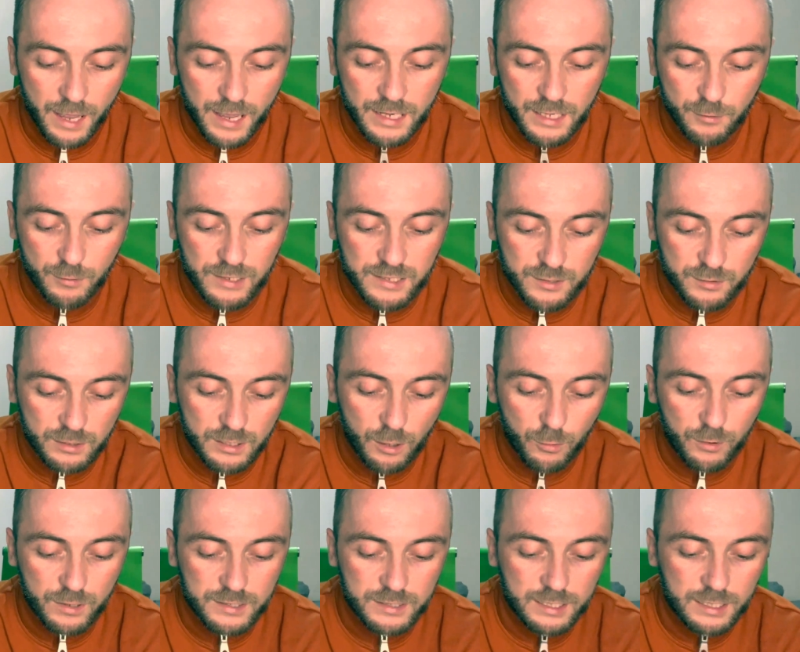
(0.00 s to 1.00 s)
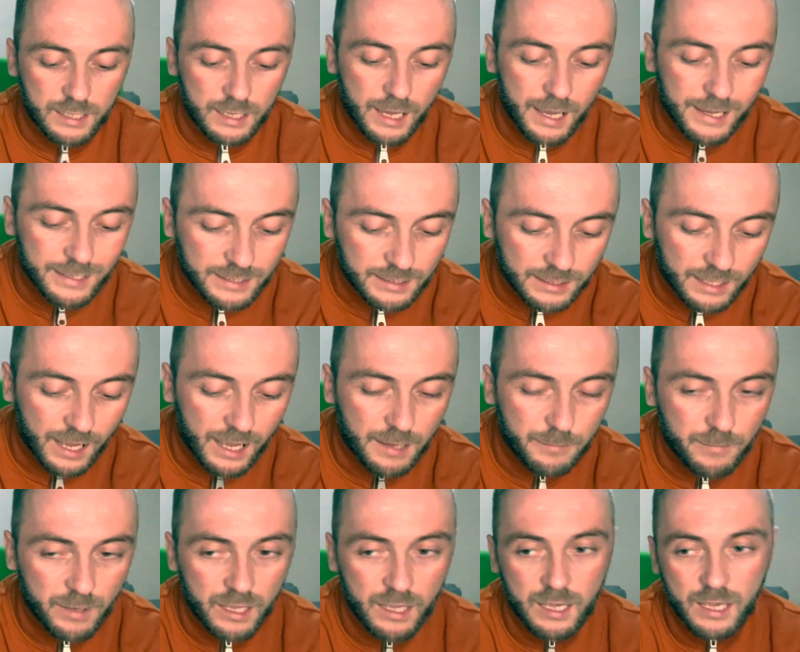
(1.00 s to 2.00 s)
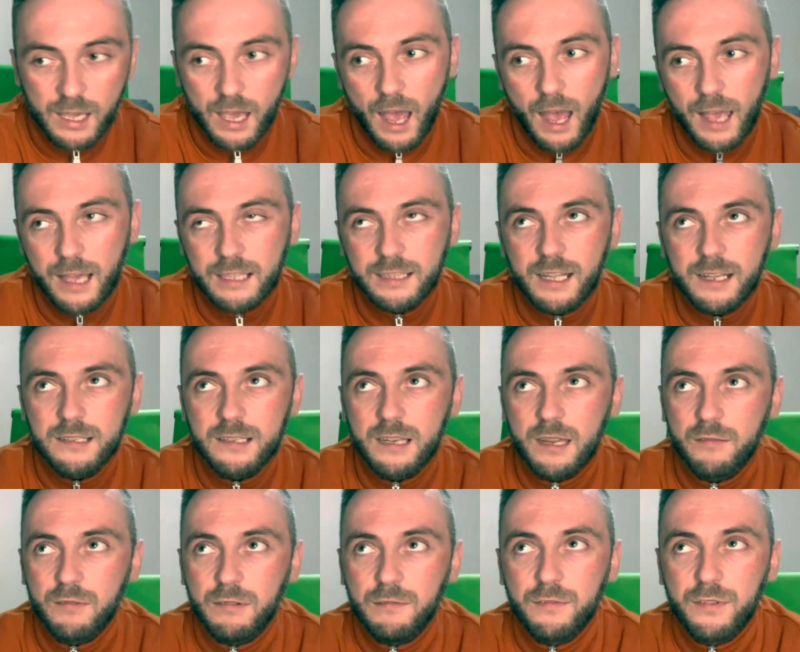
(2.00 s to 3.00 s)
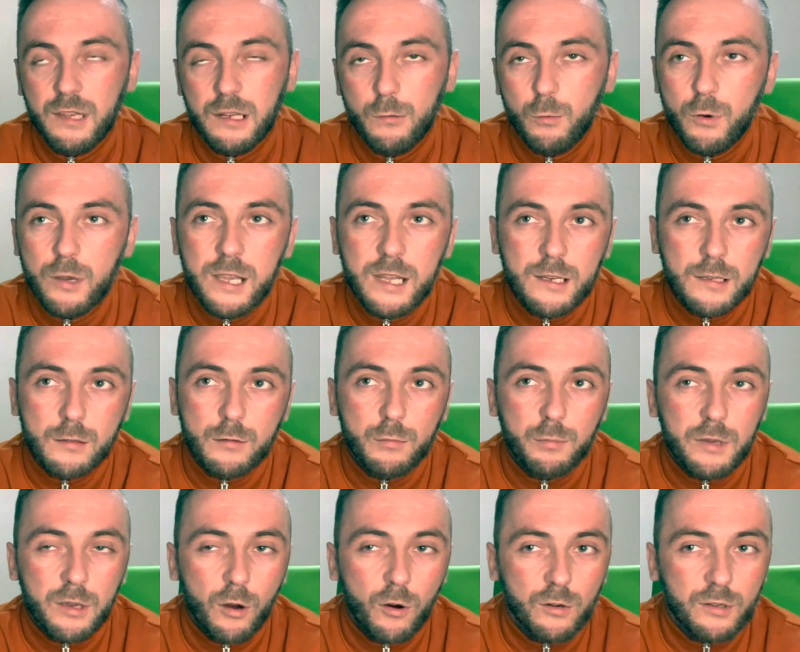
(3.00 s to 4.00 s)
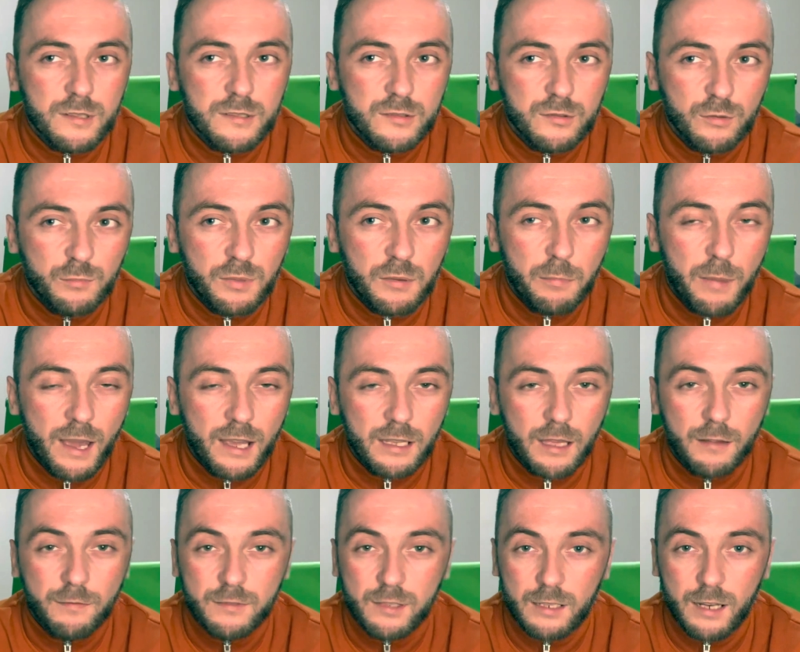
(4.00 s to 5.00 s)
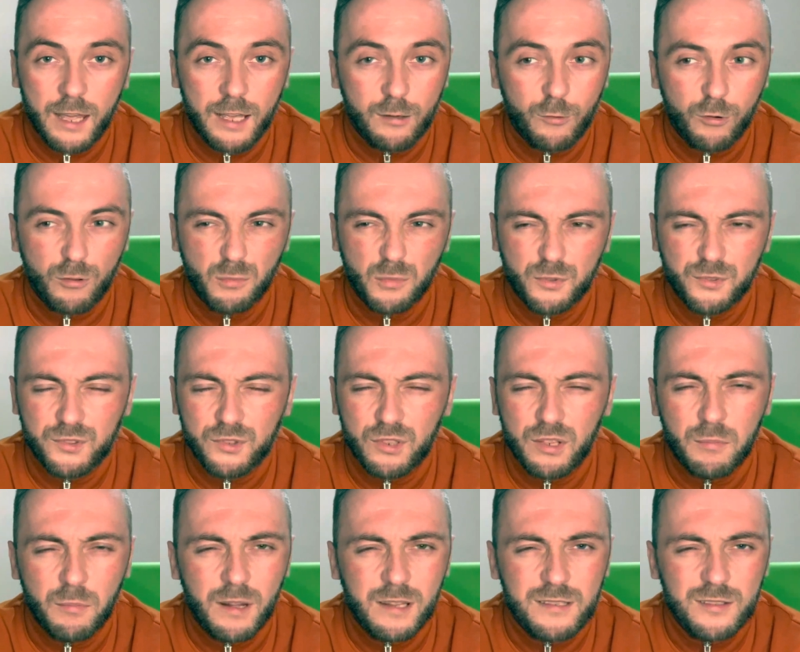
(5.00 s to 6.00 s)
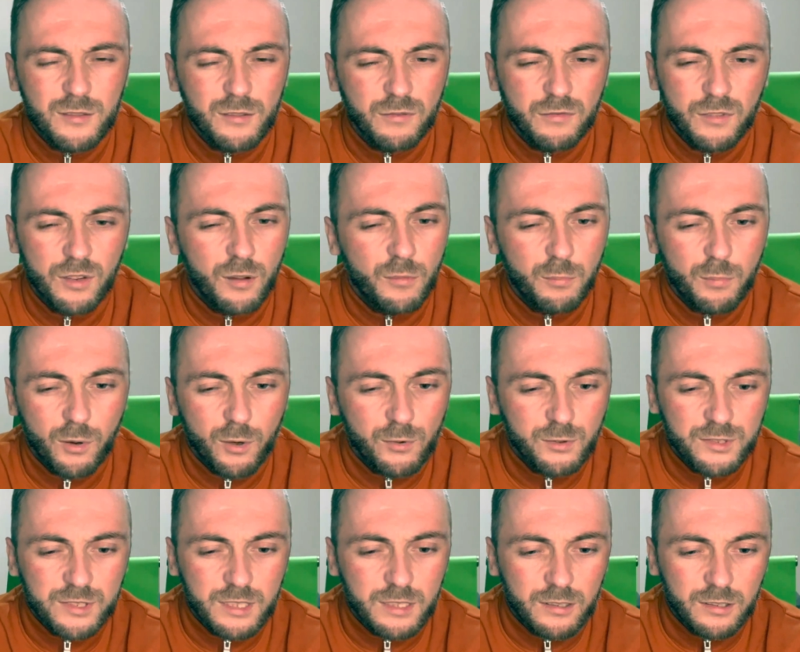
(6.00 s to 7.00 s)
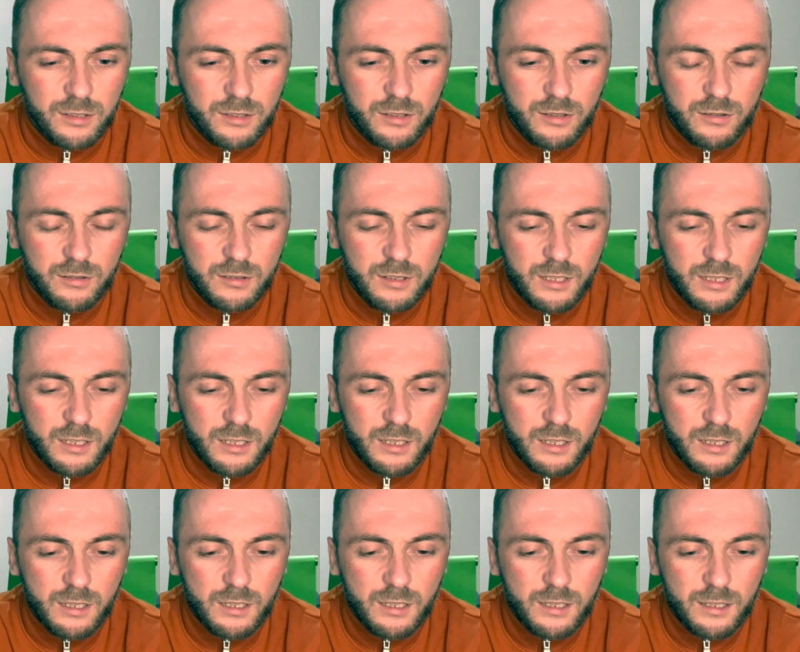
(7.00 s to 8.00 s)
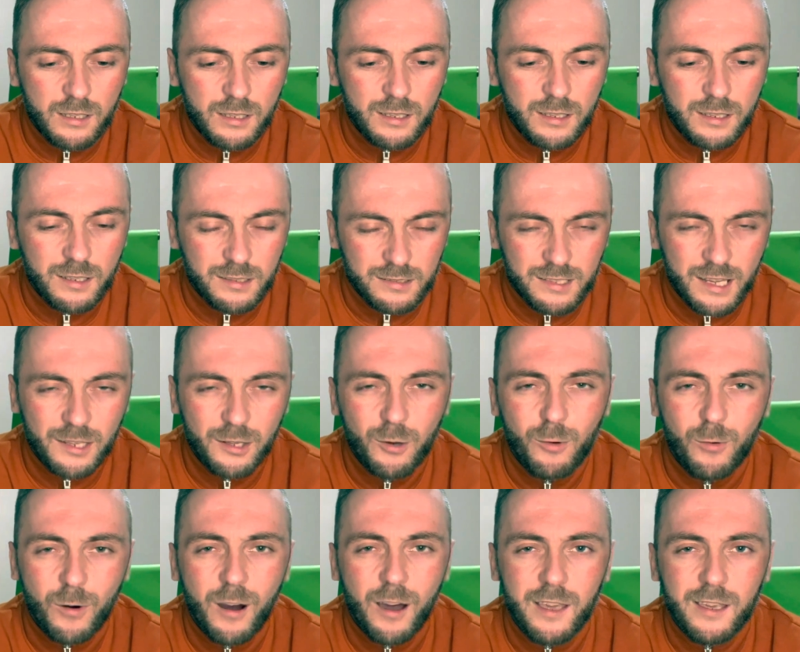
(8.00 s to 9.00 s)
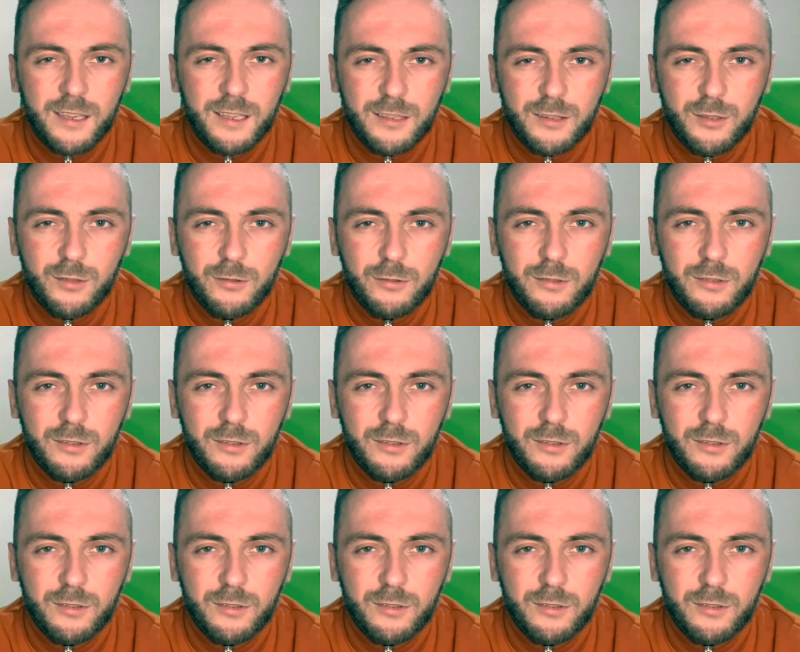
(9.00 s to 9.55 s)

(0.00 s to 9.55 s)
Anyways, without wasting any time, it doesn't even feel weird, to be honest, to be back after like almost 3 months of not posting, you know, because I know what I can do